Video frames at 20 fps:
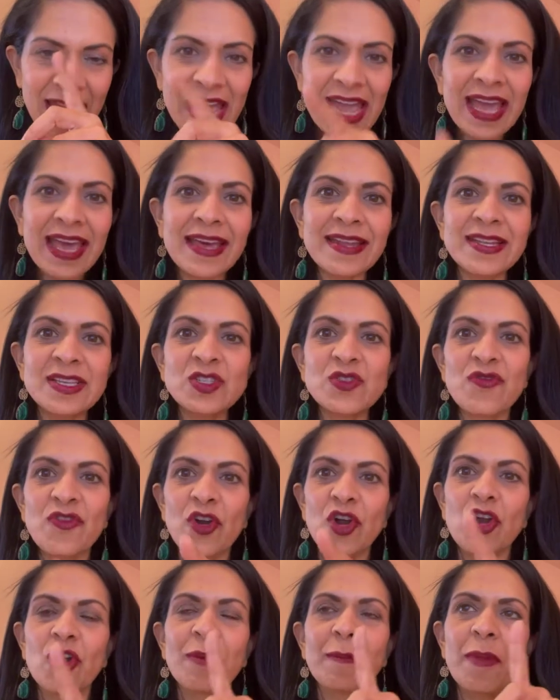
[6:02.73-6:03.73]
Andy's
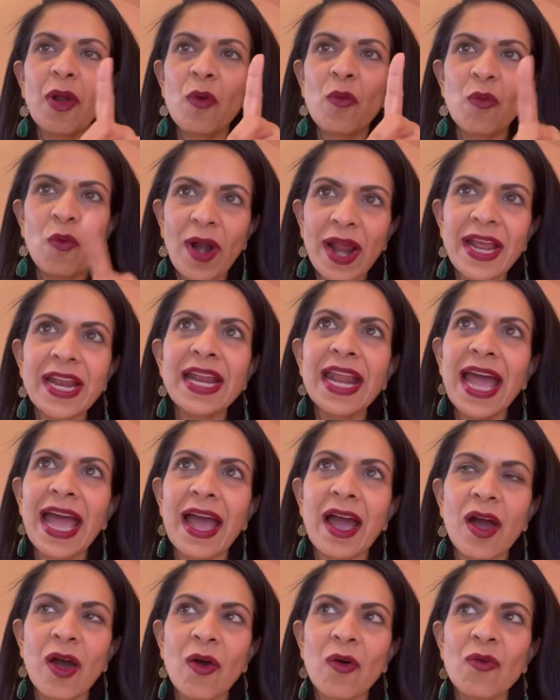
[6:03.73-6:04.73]
firm right
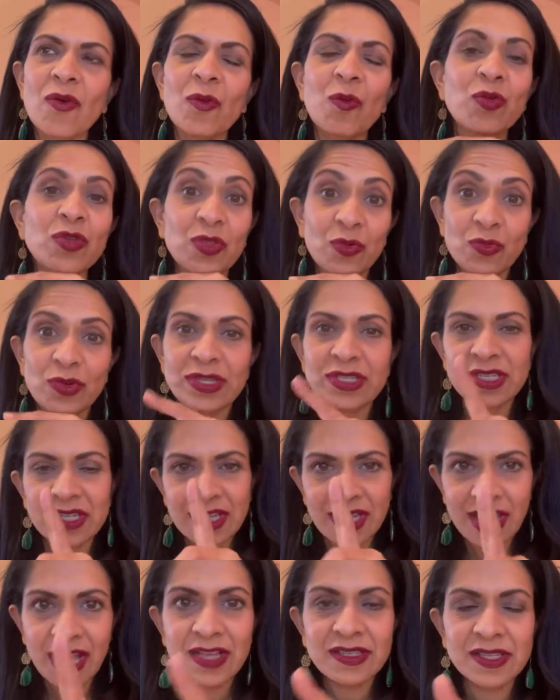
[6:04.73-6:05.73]
now, with the reason
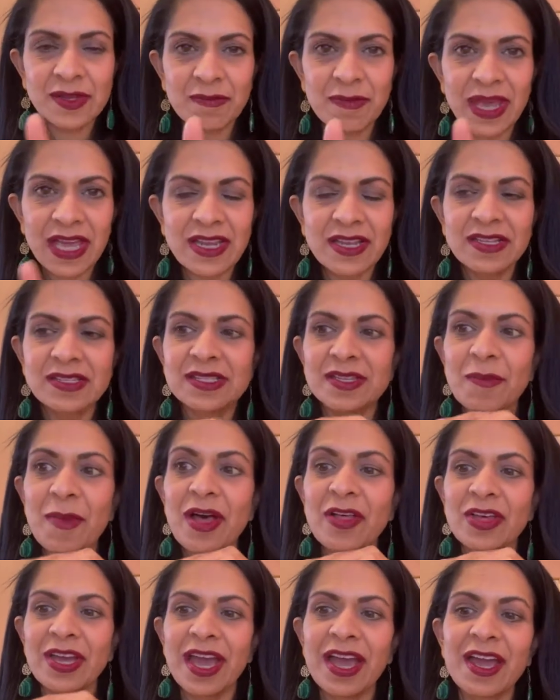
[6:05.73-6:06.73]
he hasn't made his
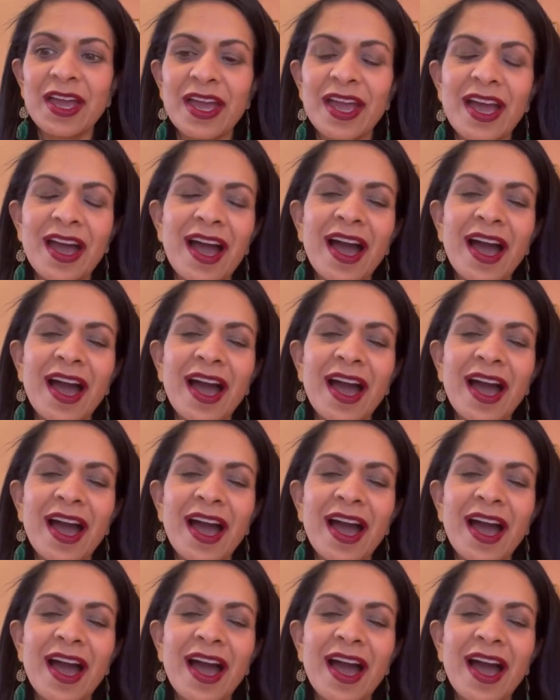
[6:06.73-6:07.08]
sommelier